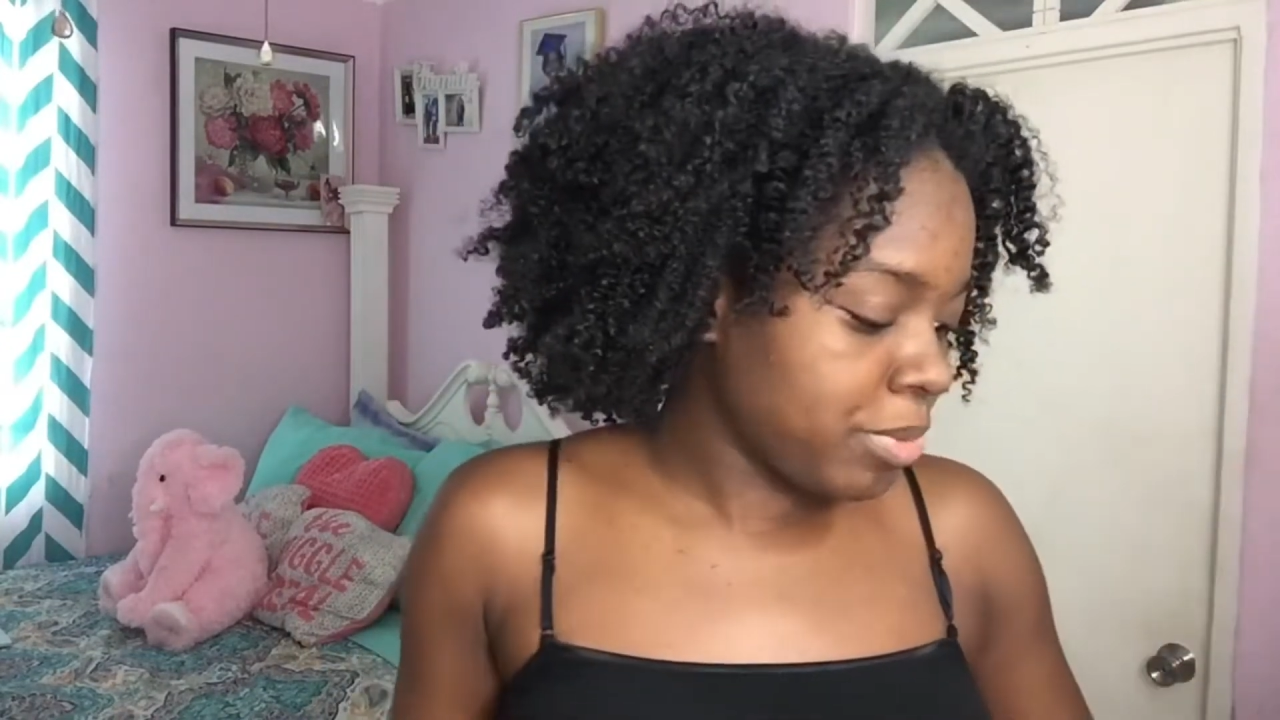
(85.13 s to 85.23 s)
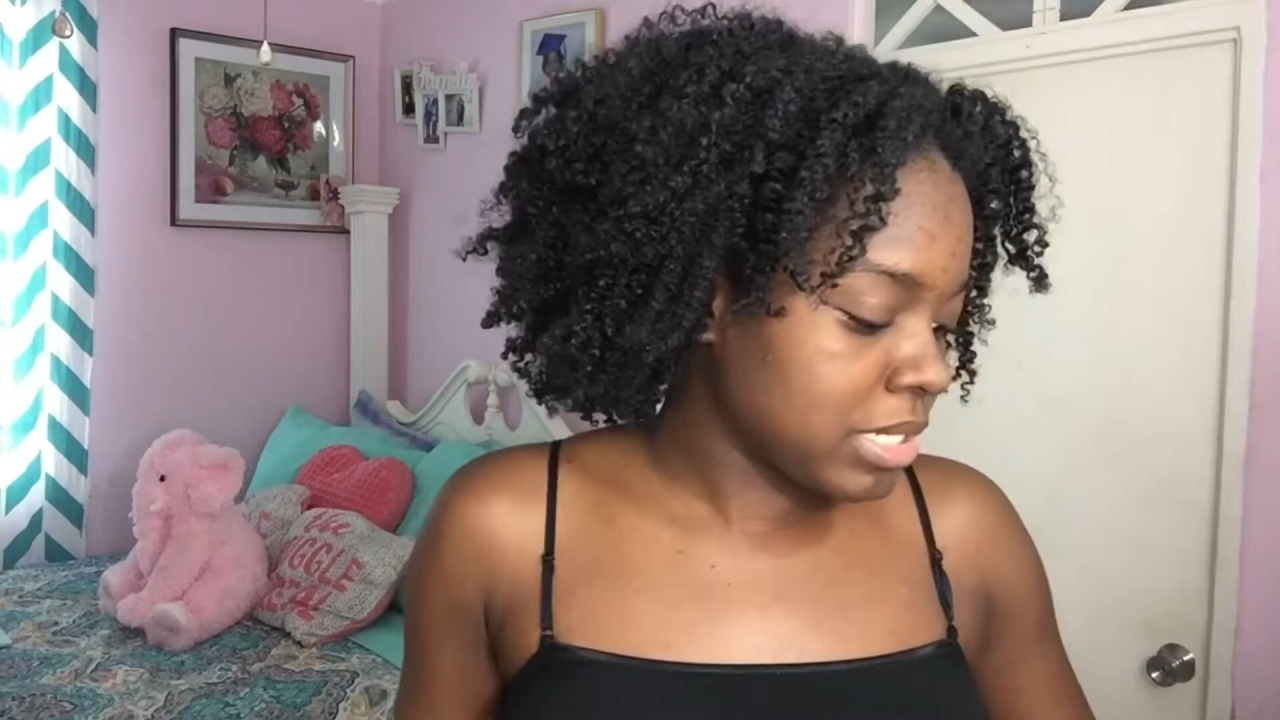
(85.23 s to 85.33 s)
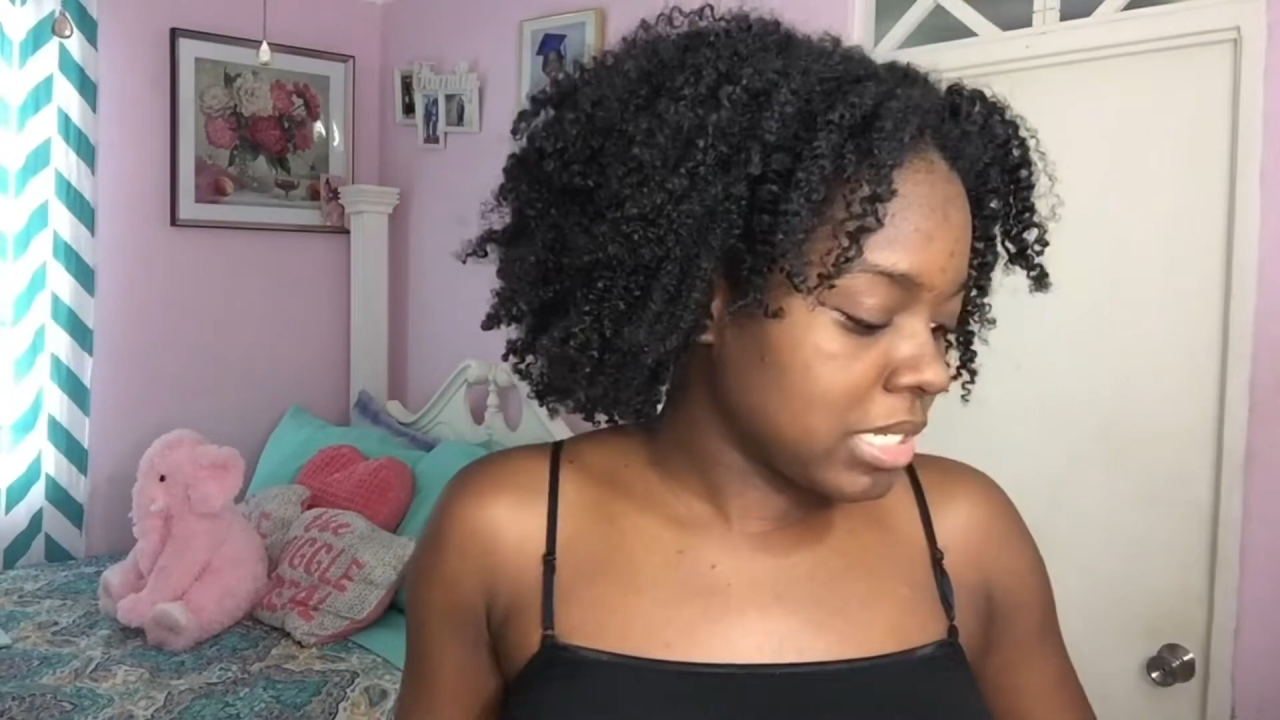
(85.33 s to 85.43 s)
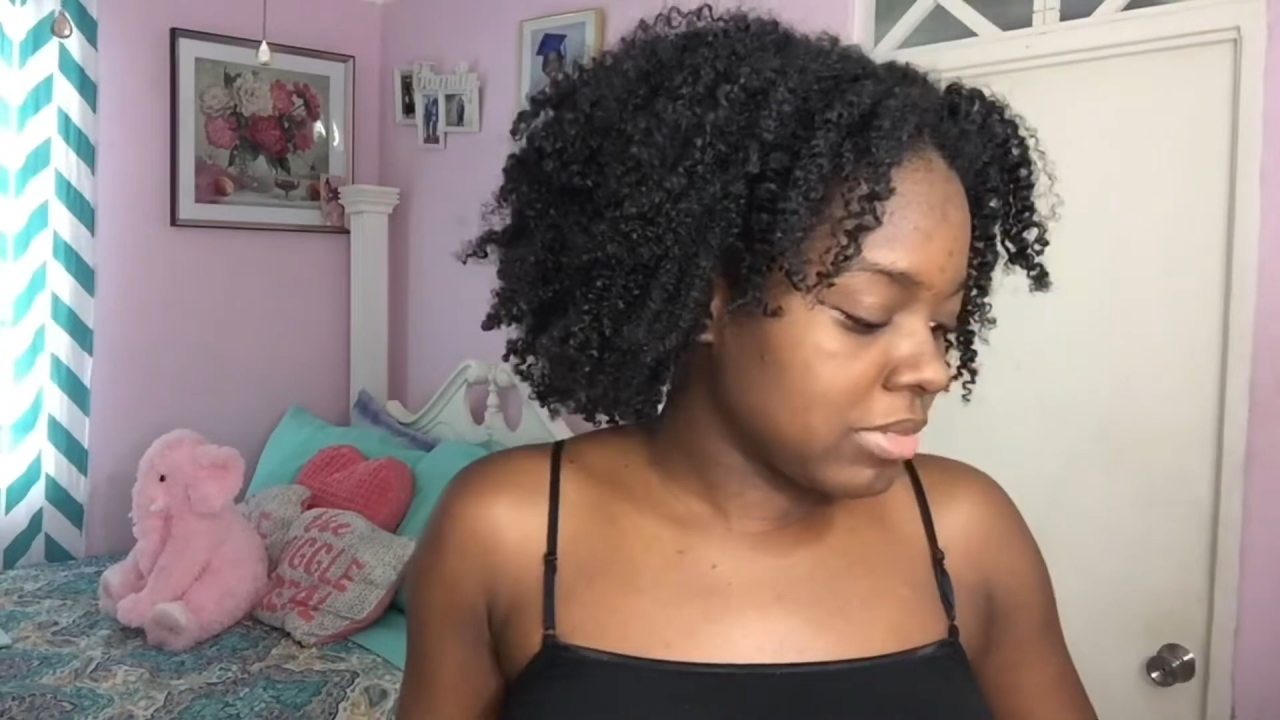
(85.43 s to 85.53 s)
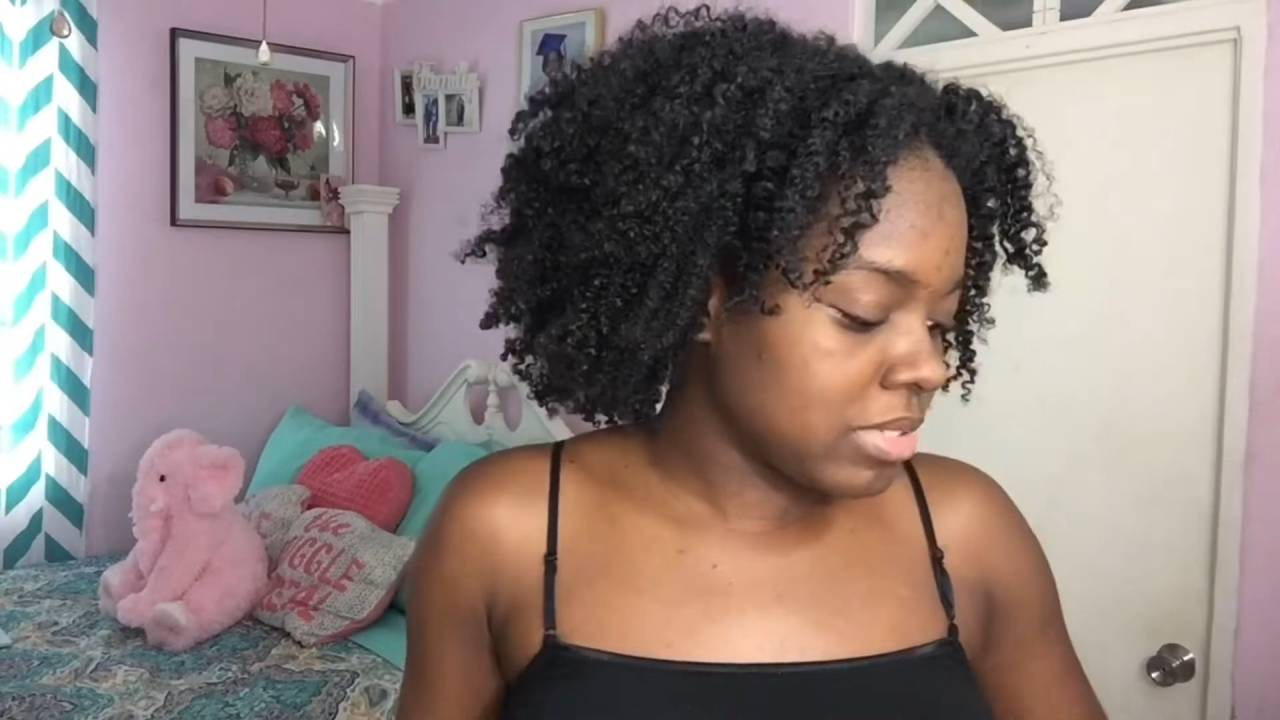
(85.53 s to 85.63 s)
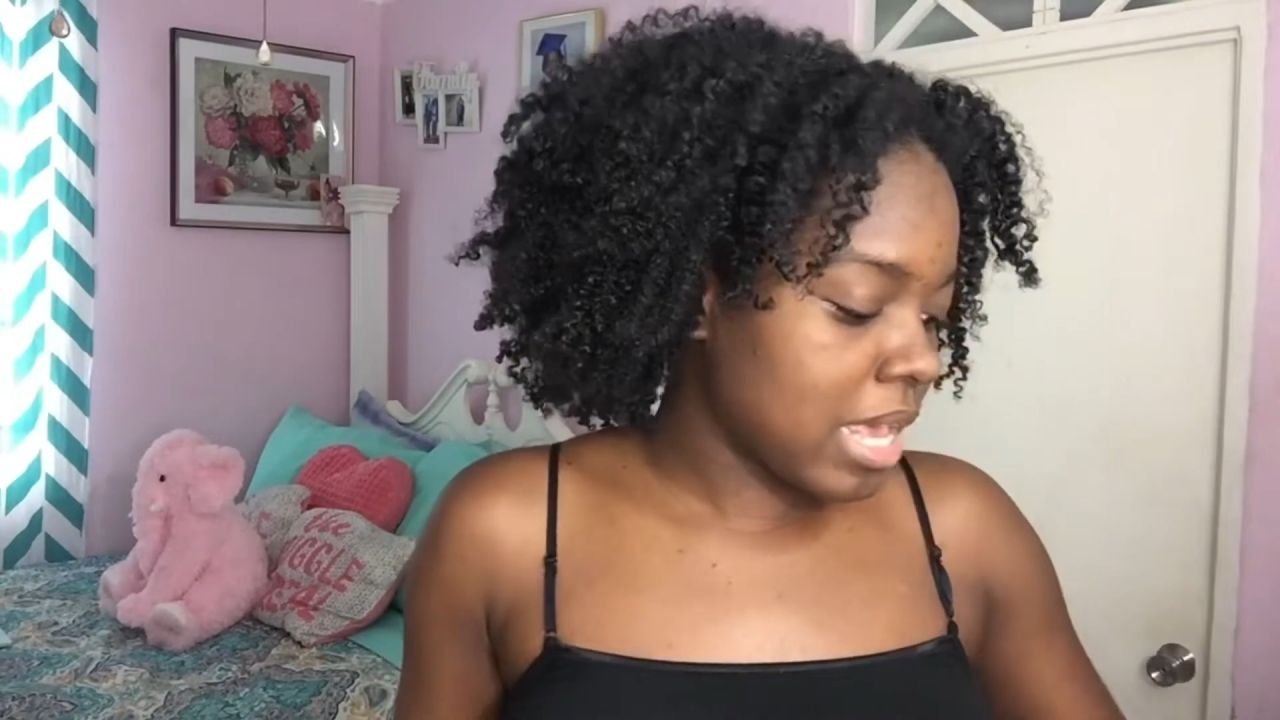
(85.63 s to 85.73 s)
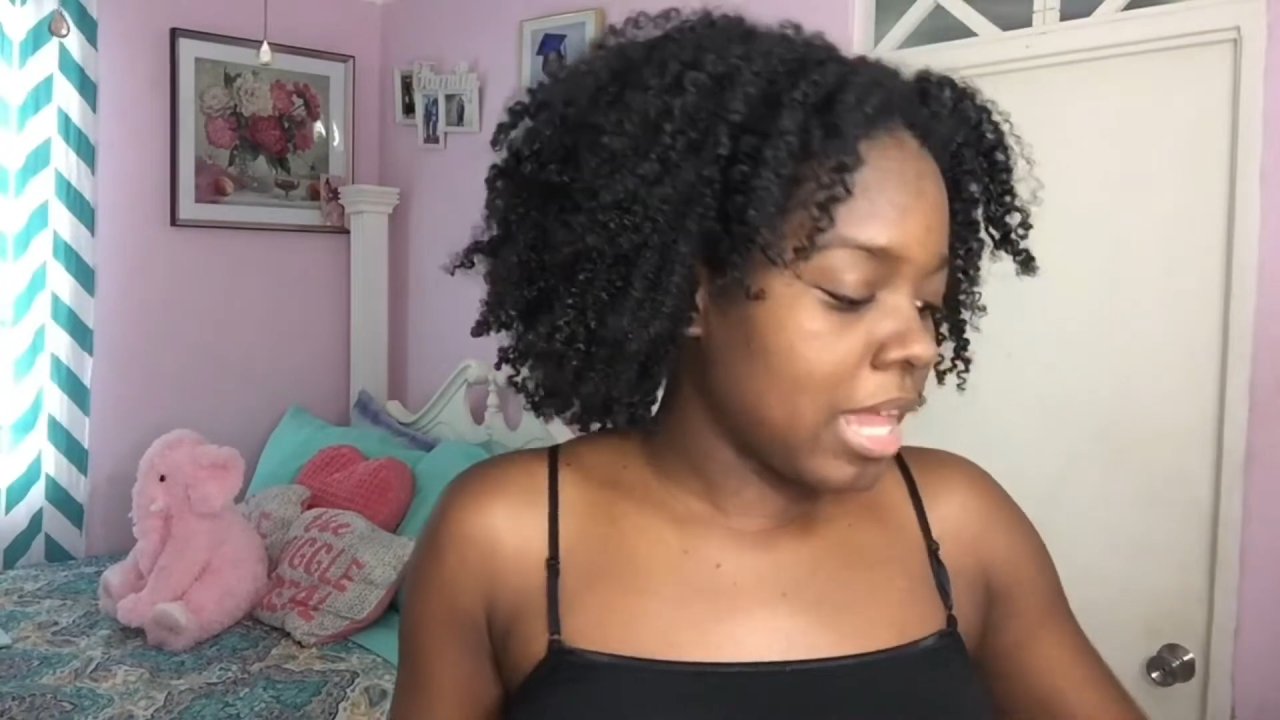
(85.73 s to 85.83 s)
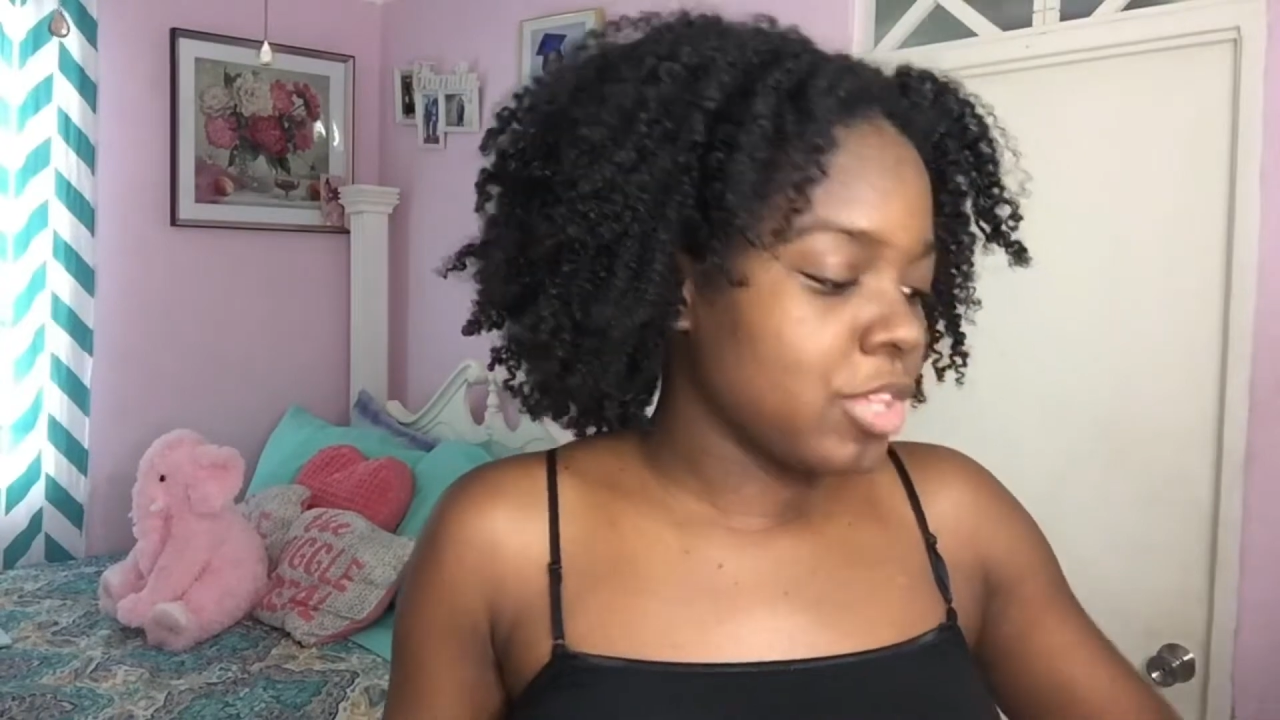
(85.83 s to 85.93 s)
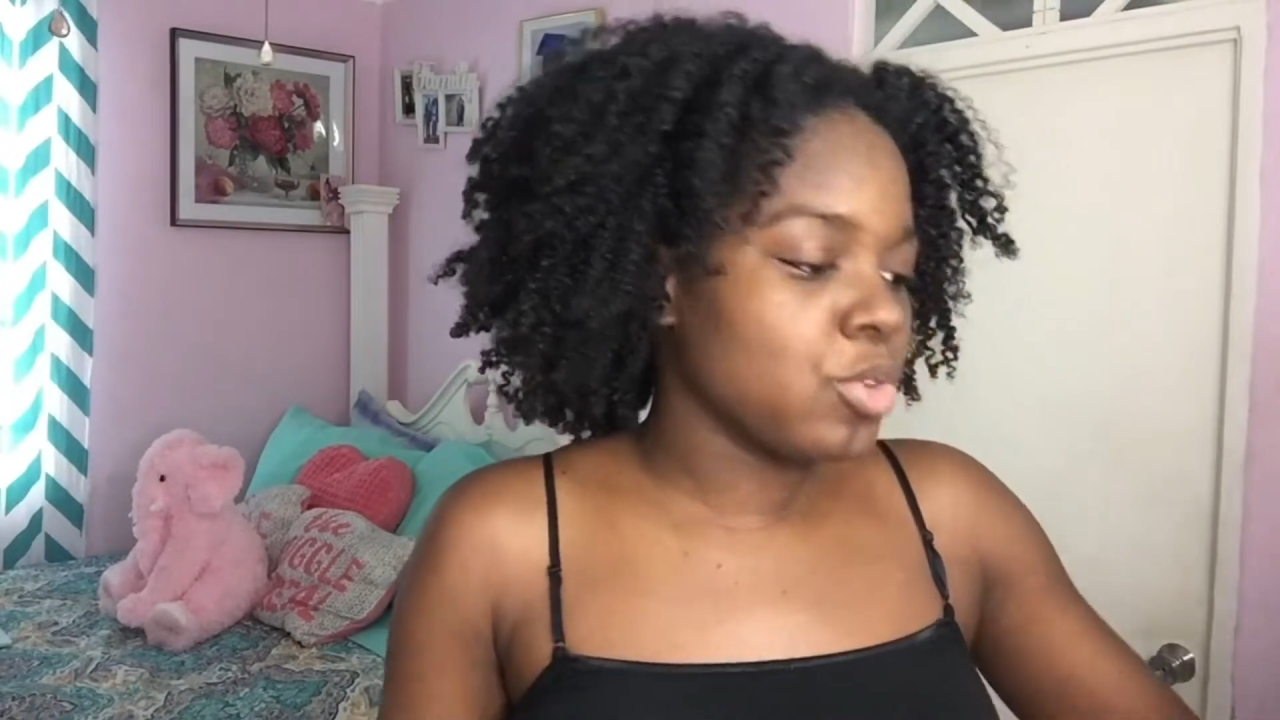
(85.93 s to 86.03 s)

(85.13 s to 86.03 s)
protective style,